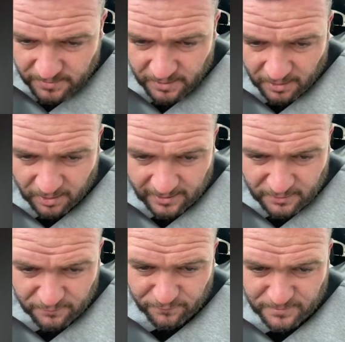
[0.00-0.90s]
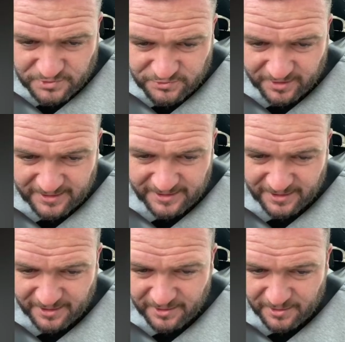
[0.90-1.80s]
Hello from
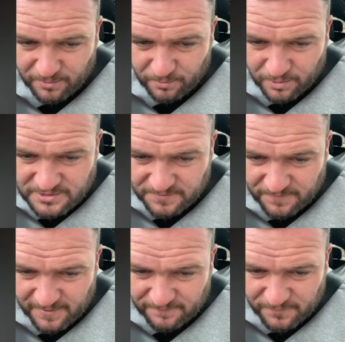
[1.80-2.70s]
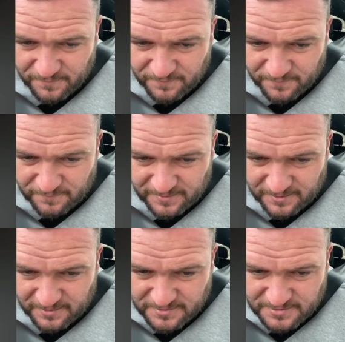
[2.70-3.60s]
Australia, watch a fair few of your
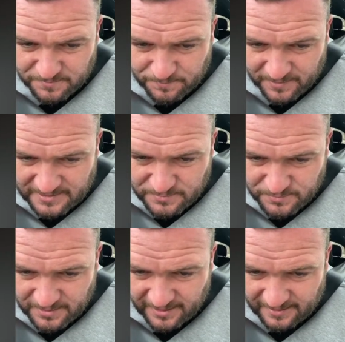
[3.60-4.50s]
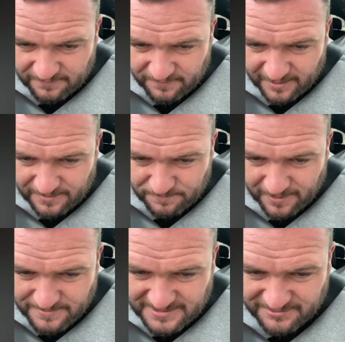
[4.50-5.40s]
videos. Best would have a
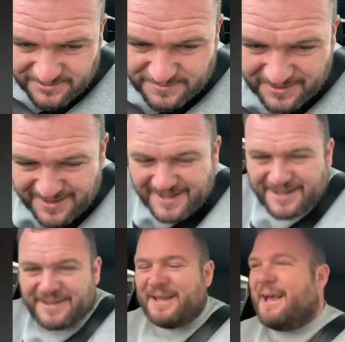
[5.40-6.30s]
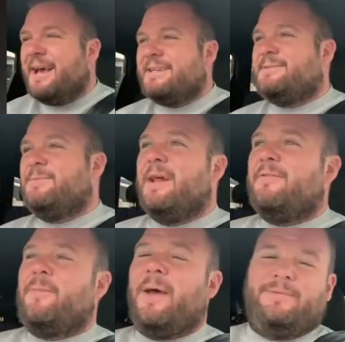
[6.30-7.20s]
Pepsi Christmas. Yes, we love
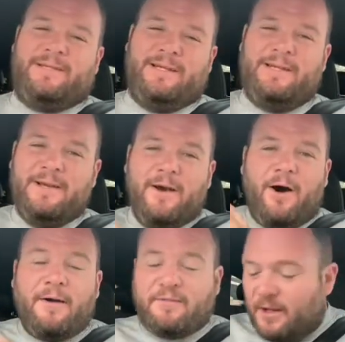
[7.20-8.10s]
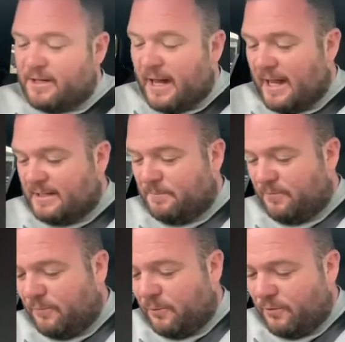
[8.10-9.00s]
a Pepsi. I'd done an ad
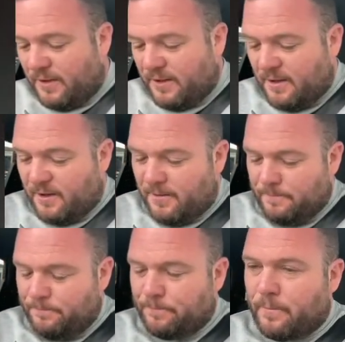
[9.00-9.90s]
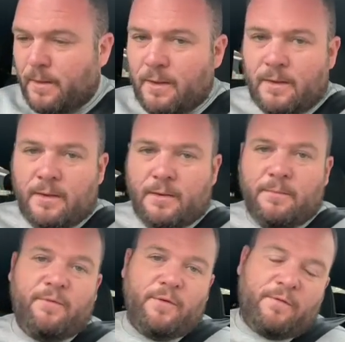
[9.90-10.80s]
before the
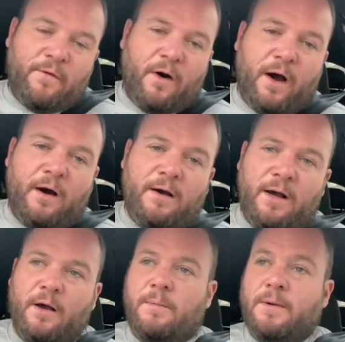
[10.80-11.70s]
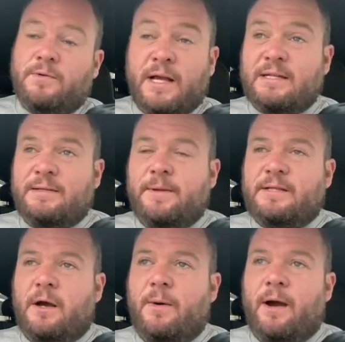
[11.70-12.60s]
fire. It was actually meant to
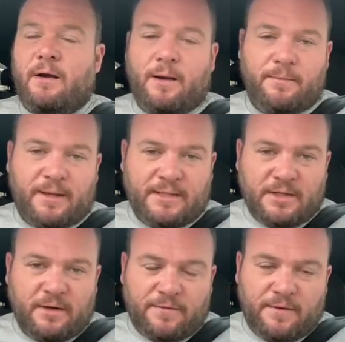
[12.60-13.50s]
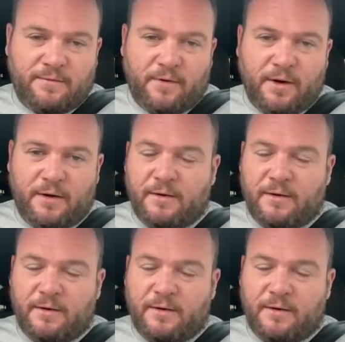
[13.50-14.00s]
go out a couple of days after the fire.